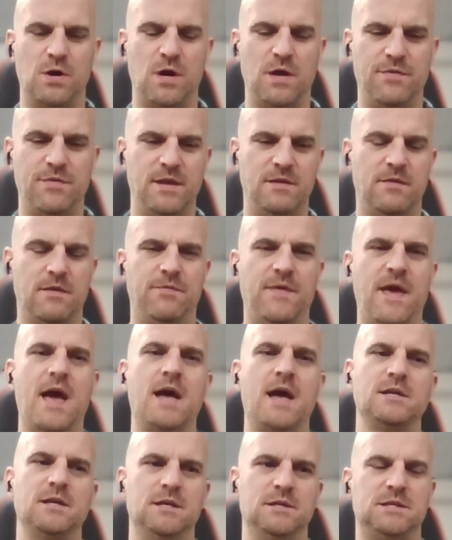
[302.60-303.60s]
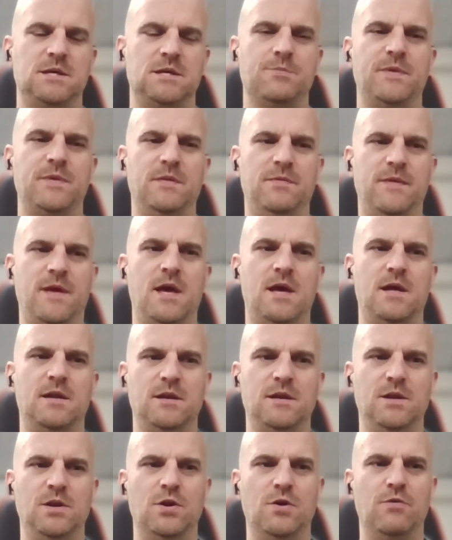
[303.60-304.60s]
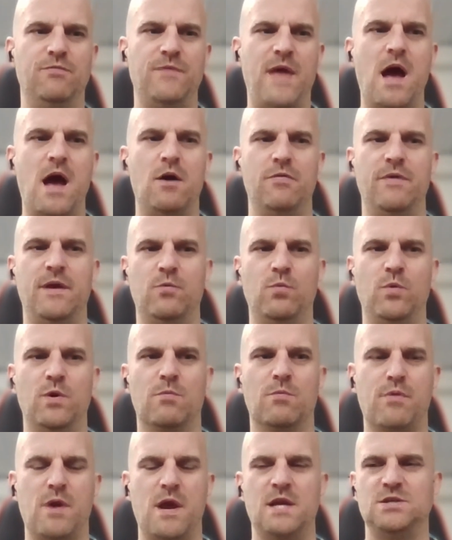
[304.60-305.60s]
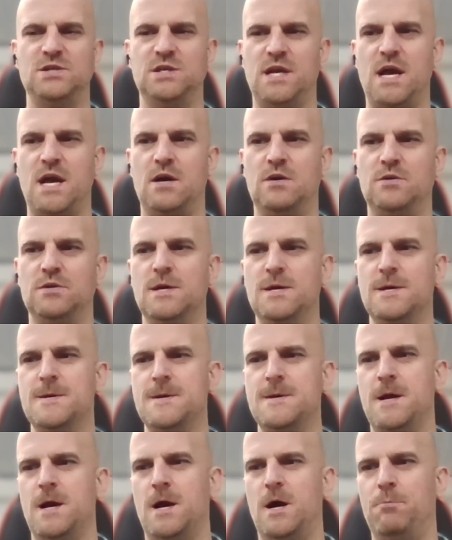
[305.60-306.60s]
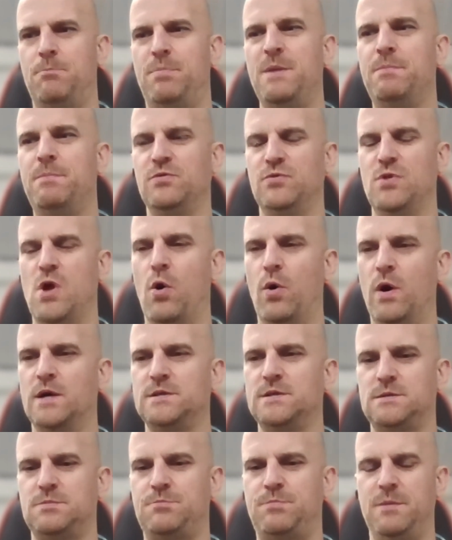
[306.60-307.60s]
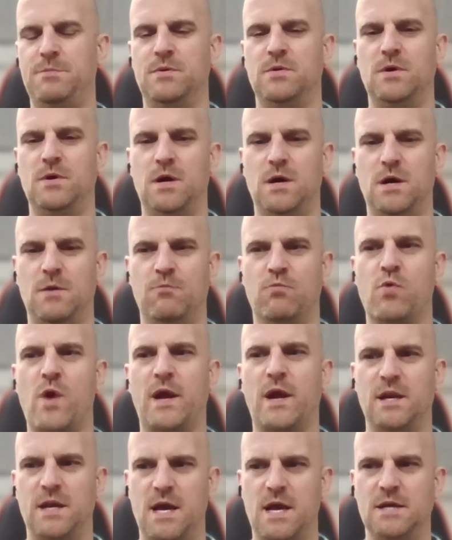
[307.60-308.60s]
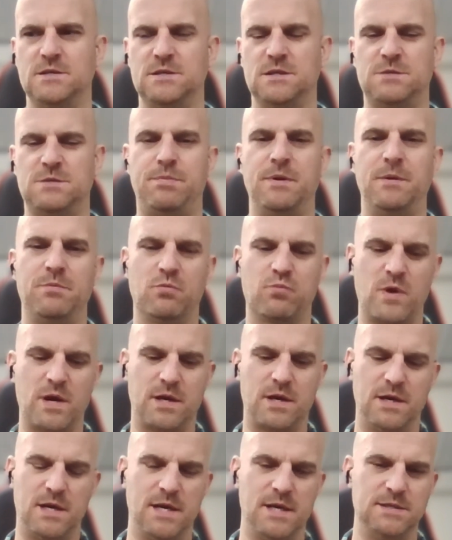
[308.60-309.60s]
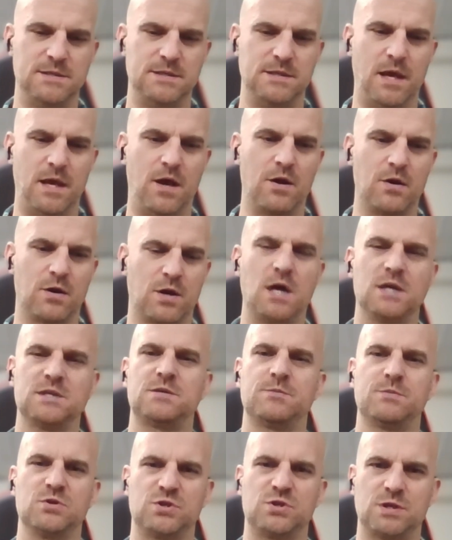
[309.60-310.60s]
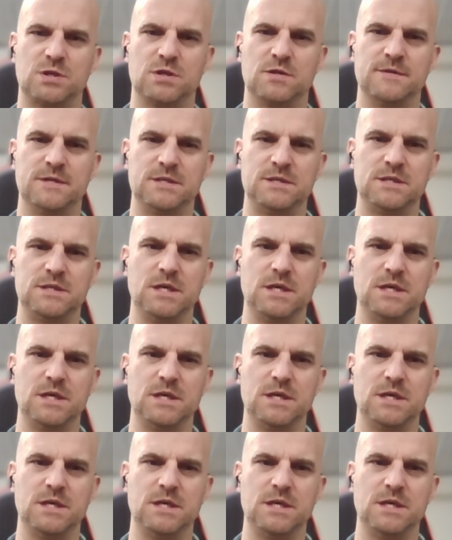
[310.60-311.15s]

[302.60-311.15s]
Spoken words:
think that is something that, now that we're branching out, people know us, people recognize us, people recognize our customer service.